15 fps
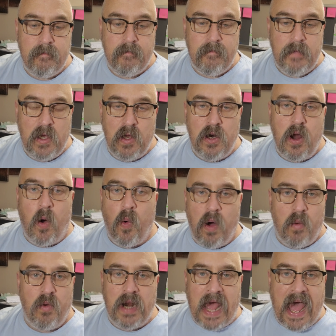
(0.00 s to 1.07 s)
what
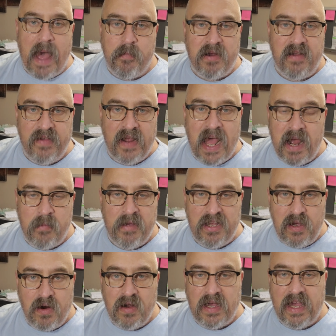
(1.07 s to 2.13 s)
would happen if it had been
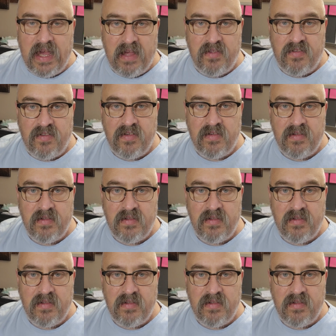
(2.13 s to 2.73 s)
your kids.